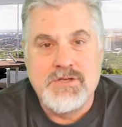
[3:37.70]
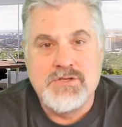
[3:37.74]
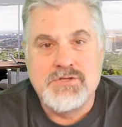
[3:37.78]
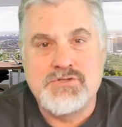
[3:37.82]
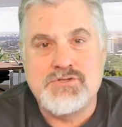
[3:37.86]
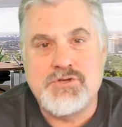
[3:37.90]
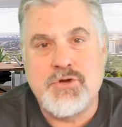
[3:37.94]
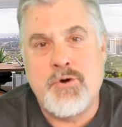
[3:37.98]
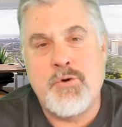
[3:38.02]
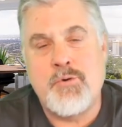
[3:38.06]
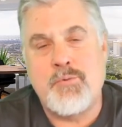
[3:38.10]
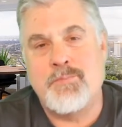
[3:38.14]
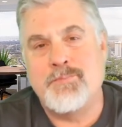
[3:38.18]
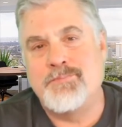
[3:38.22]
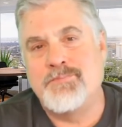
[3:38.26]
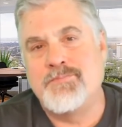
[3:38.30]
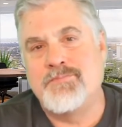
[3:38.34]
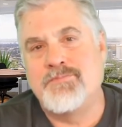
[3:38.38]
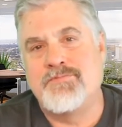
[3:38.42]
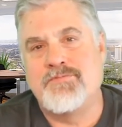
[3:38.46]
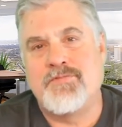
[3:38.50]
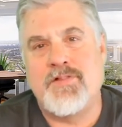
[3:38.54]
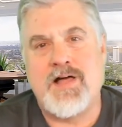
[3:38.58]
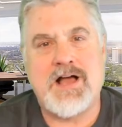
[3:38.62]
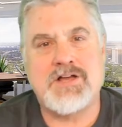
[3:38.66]
So,
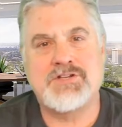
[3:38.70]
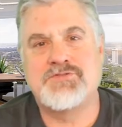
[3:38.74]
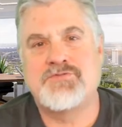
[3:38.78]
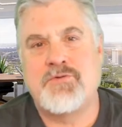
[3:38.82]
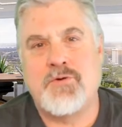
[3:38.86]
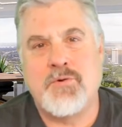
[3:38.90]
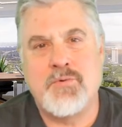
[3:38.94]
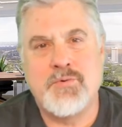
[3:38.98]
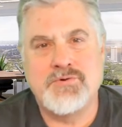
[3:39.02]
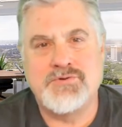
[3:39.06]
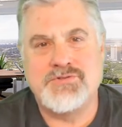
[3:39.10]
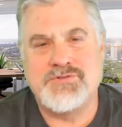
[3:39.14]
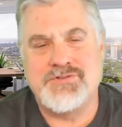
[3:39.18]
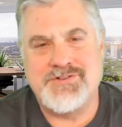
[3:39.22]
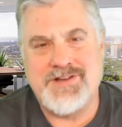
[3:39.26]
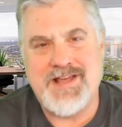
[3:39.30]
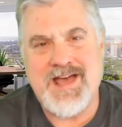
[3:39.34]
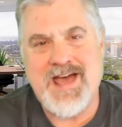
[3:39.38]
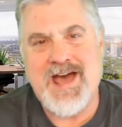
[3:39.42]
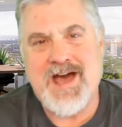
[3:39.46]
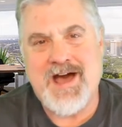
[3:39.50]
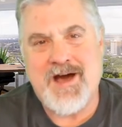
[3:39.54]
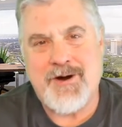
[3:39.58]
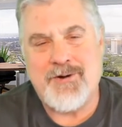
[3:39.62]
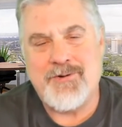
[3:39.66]
flash forward to
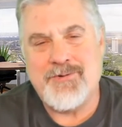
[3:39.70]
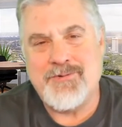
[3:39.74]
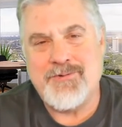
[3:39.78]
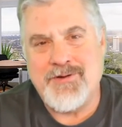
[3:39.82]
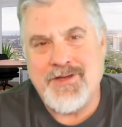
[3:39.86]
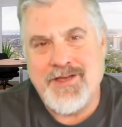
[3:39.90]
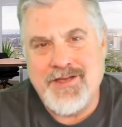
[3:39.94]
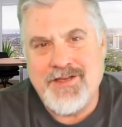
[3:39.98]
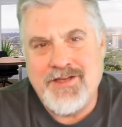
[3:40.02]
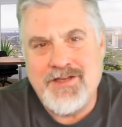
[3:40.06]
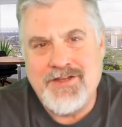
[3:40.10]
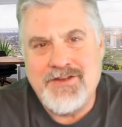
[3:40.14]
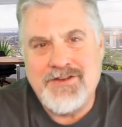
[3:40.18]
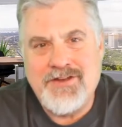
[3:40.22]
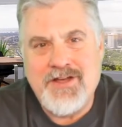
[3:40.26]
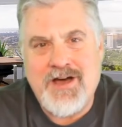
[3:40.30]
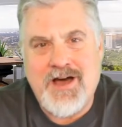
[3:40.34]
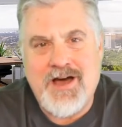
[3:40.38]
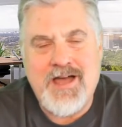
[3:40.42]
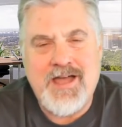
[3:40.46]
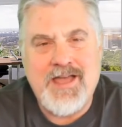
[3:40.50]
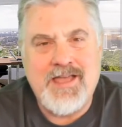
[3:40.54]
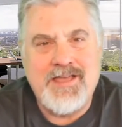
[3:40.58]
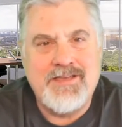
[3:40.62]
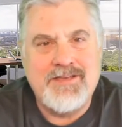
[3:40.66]
now, and
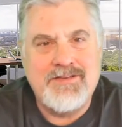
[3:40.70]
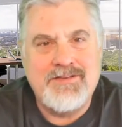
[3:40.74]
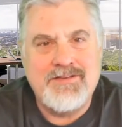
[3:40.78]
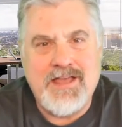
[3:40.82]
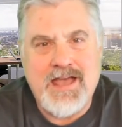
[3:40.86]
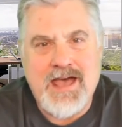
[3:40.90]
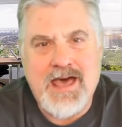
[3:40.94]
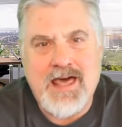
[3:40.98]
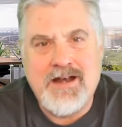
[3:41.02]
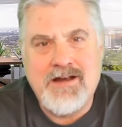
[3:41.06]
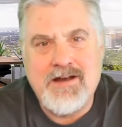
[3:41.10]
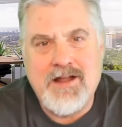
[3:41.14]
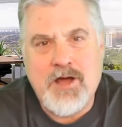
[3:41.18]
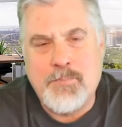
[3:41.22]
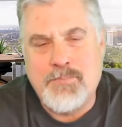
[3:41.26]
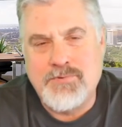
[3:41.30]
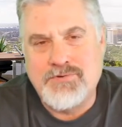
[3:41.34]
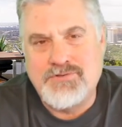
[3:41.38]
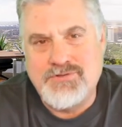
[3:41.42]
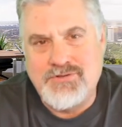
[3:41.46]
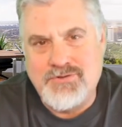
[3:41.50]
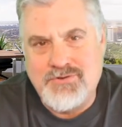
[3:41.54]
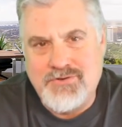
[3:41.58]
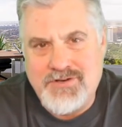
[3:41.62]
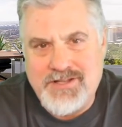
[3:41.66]
I had an
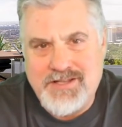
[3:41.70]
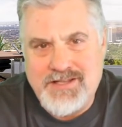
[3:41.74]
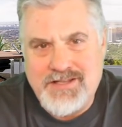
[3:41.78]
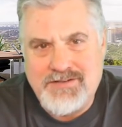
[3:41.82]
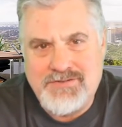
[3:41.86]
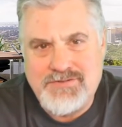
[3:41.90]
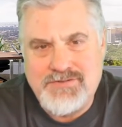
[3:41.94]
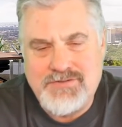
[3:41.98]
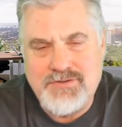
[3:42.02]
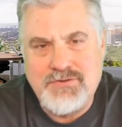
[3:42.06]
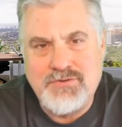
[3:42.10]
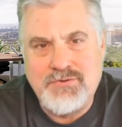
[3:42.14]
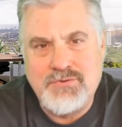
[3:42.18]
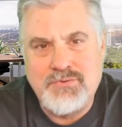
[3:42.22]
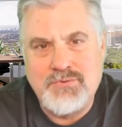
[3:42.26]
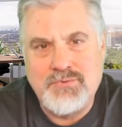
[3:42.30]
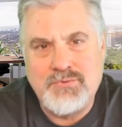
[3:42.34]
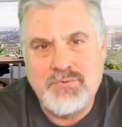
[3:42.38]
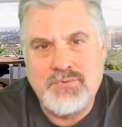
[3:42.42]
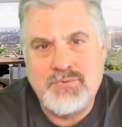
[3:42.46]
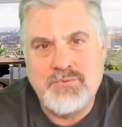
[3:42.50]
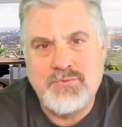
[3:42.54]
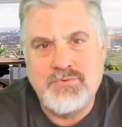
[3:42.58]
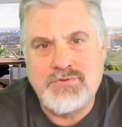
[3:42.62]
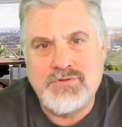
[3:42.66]
opportunity
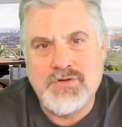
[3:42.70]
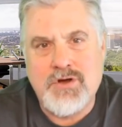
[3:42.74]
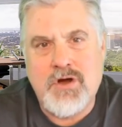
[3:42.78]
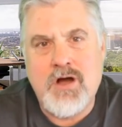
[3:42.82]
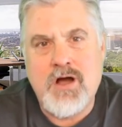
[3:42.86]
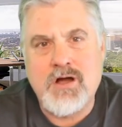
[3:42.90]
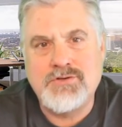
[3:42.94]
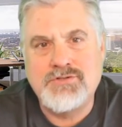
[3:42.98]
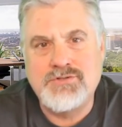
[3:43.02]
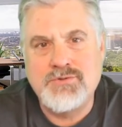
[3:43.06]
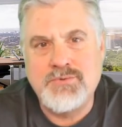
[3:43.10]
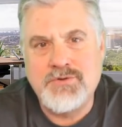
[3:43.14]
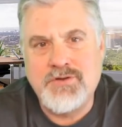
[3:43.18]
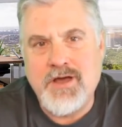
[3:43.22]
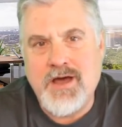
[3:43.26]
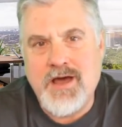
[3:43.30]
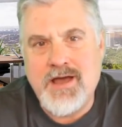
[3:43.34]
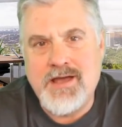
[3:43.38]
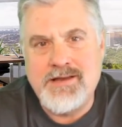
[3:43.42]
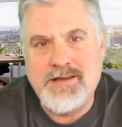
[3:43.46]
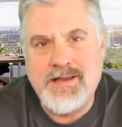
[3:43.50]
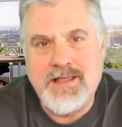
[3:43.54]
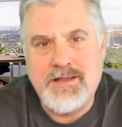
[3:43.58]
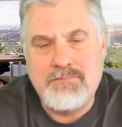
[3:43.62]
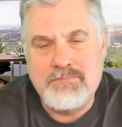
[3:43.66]
to talk to a
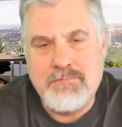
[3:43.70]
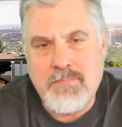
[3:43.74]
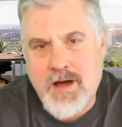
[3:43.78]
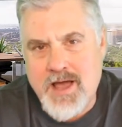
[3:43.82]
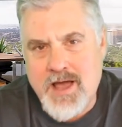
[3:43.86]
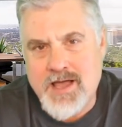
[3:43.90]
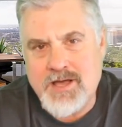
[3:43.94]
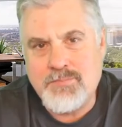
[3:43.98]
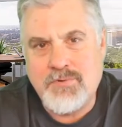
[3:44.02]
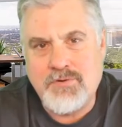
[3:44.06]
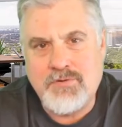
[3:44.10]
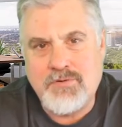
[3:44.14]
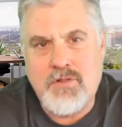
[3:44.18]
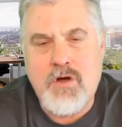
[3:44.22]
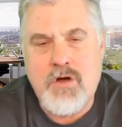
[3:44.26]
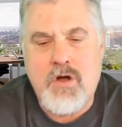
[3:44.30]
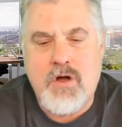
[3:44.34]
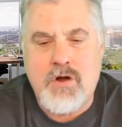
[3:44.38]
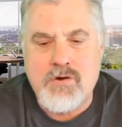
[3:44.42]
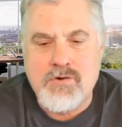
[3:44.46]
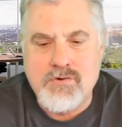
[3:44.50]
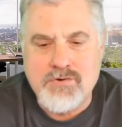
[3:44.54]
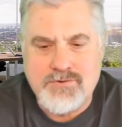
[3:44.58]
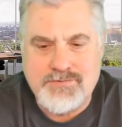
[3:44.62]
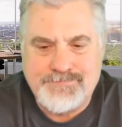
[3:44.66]
guy named Mike
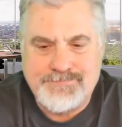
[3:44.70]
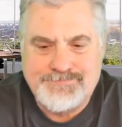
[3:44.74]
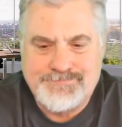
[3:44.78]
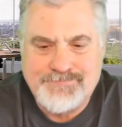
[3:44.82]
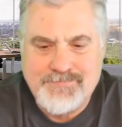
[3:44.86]
Millard.